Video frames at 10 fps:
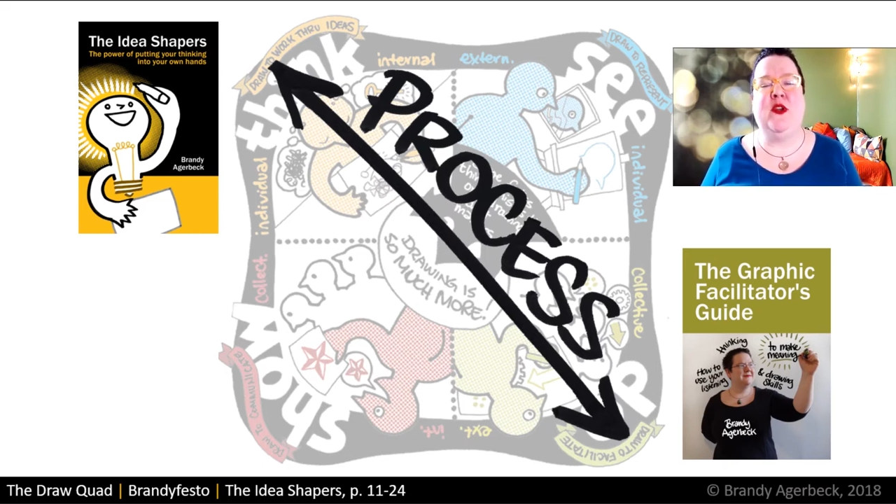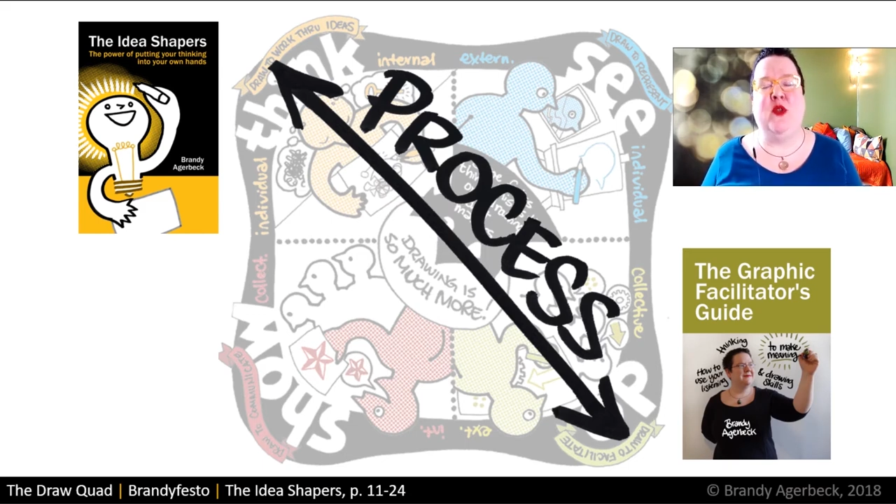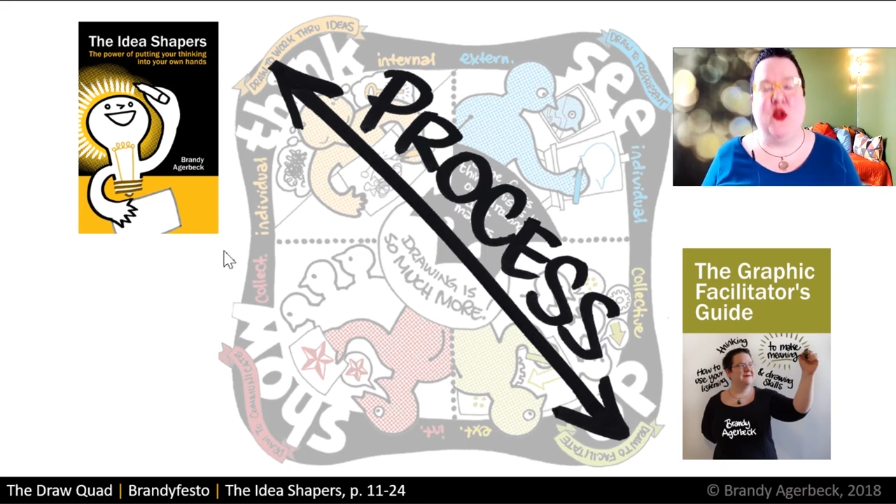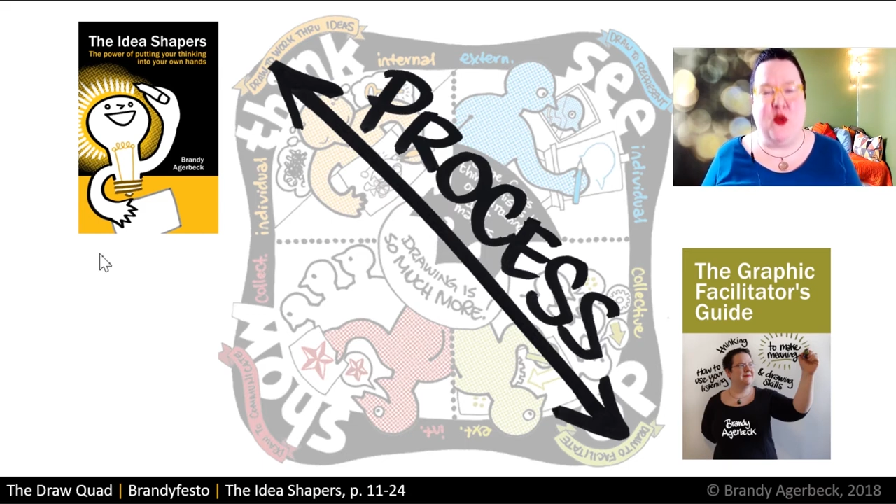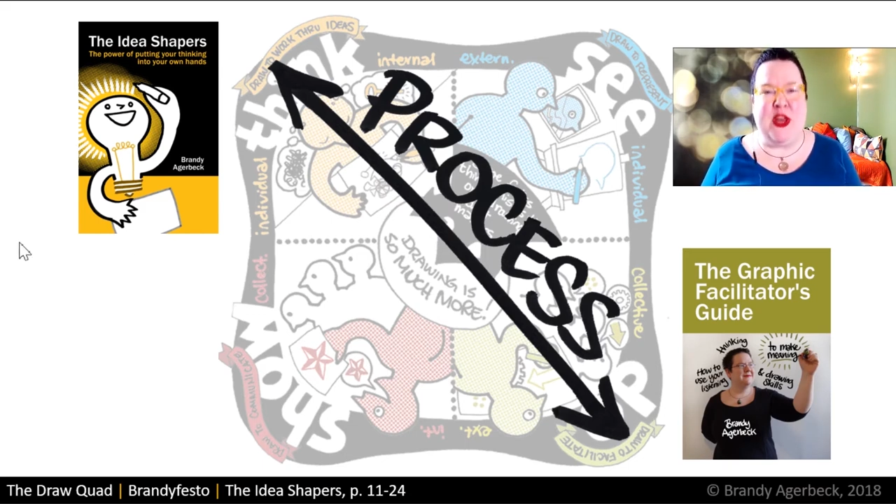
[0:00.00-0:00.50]

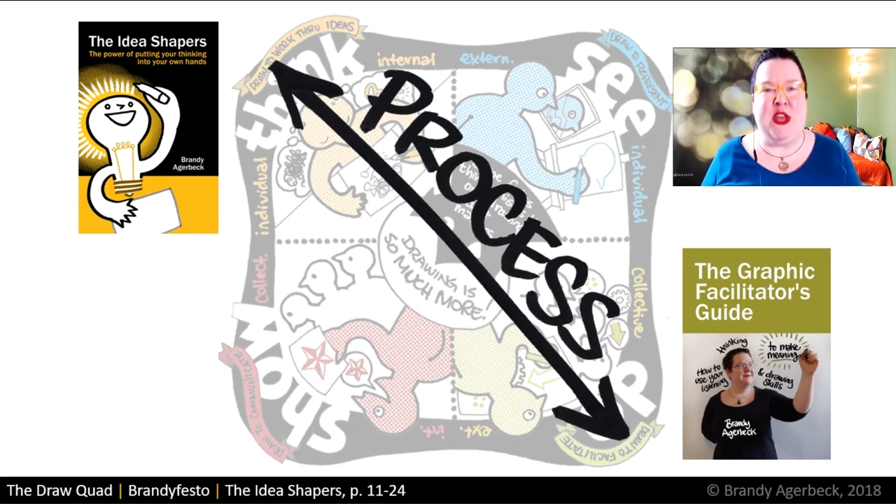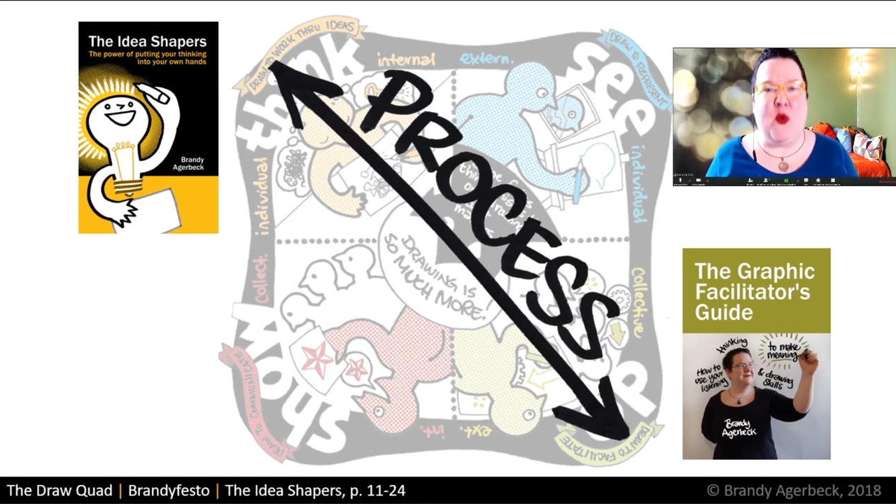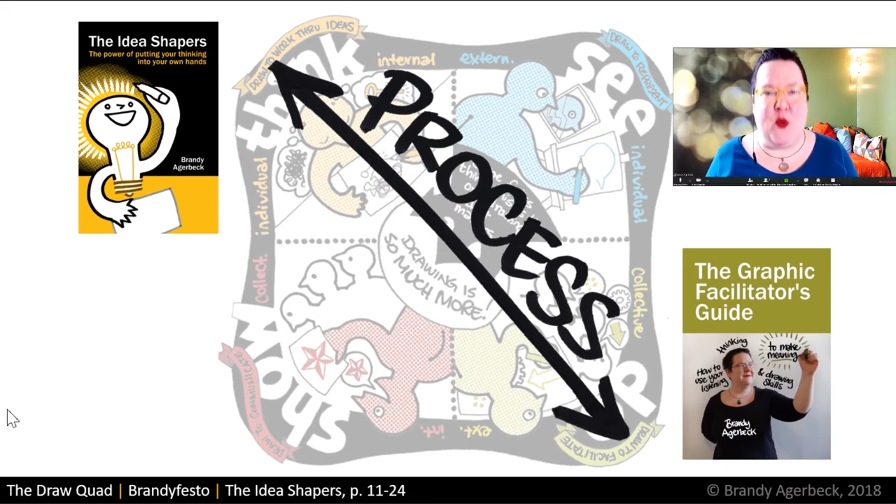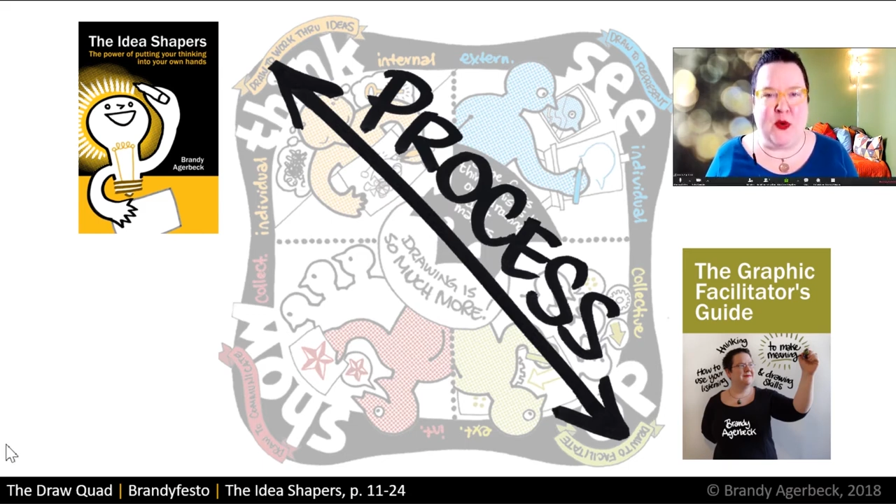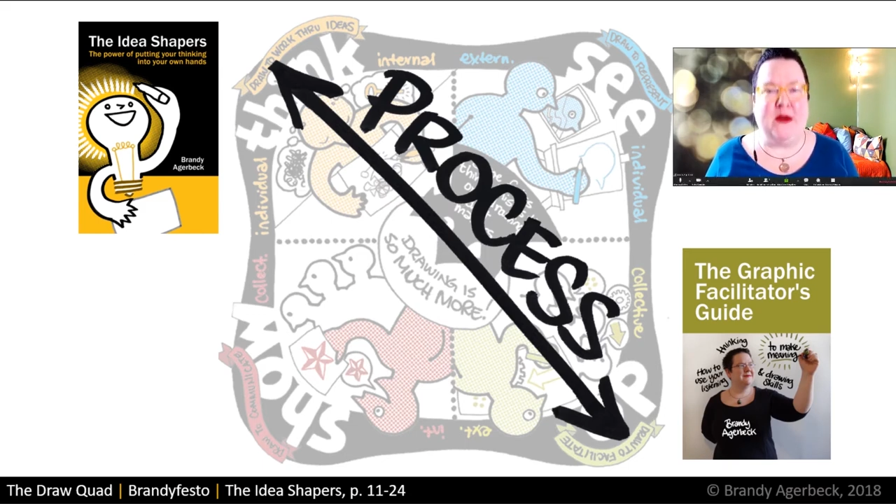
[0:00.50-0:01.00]
the green
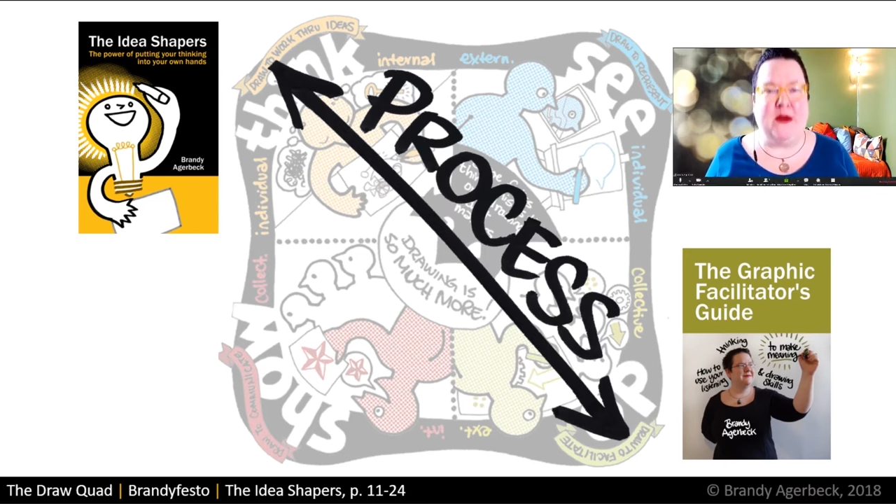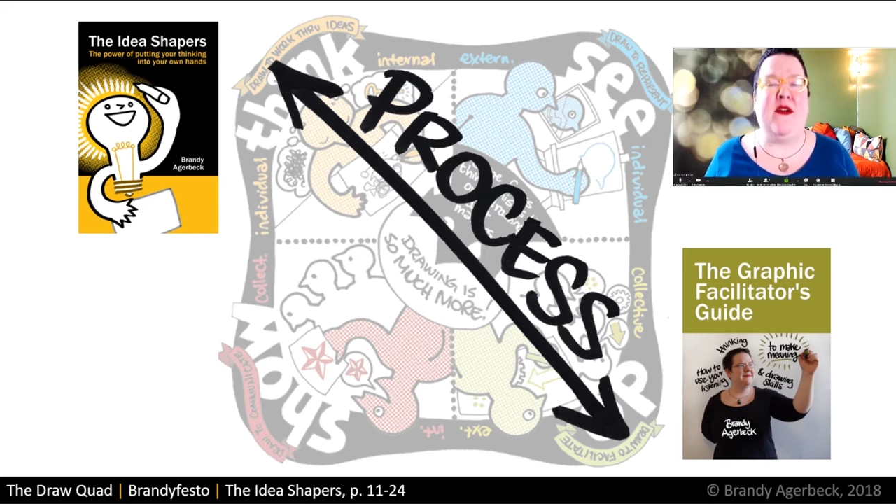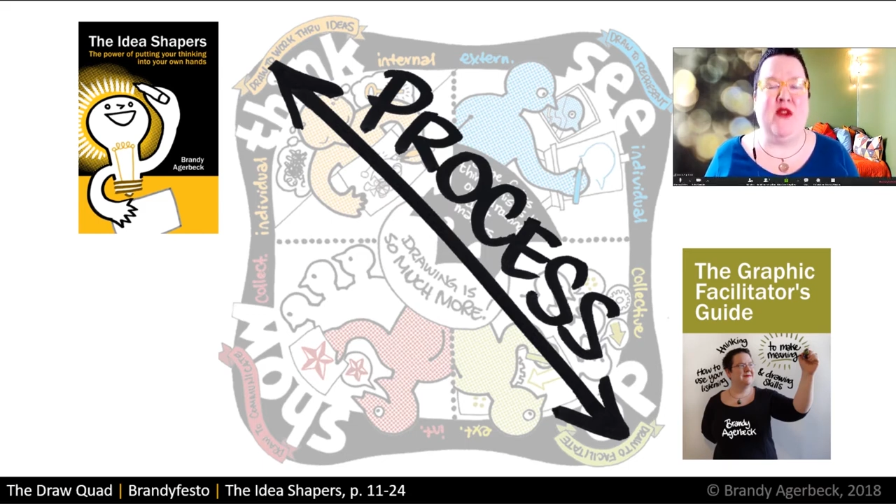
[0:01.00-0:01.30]
corner of